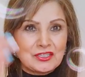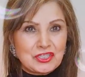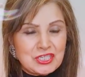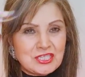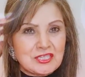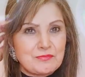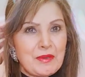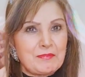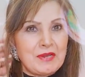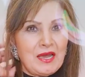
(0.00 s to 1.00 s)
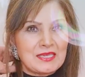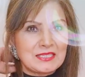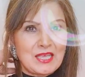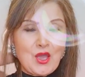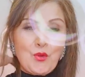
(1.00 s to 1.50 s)
Jesus
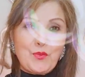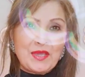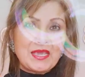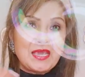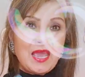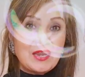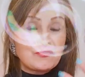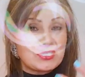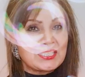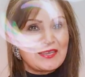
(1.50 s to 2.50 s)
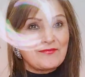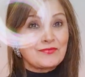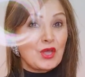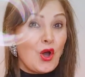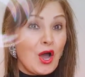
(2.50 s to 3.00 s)
baptized, we receive
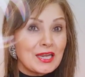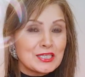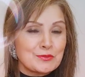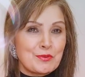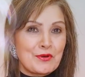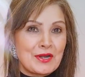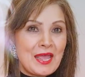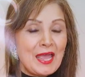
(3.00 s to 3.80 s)
the Holy Spirit,